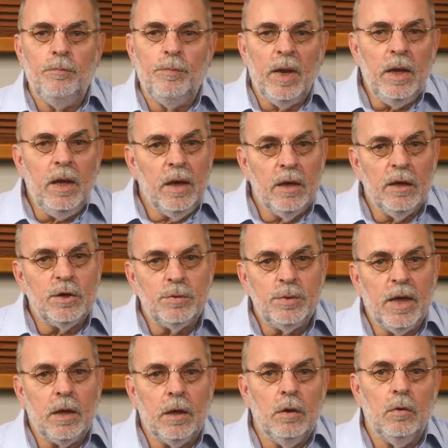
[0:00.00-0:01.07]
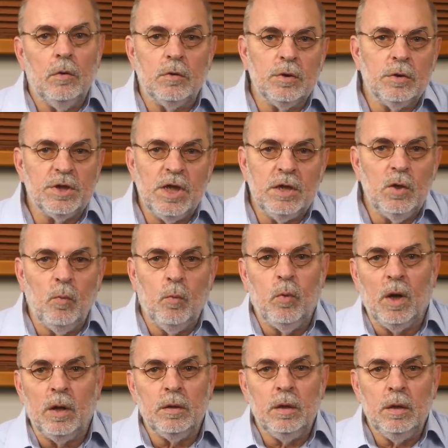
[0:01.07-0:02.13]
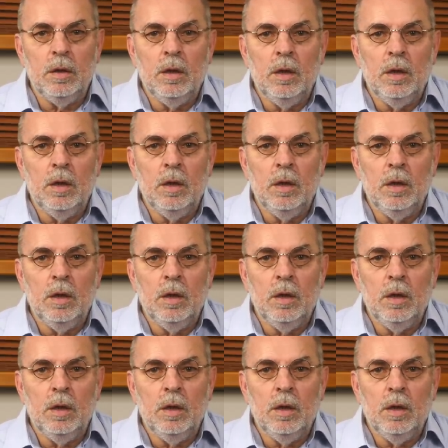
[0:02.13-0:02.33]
Play a track on setup one,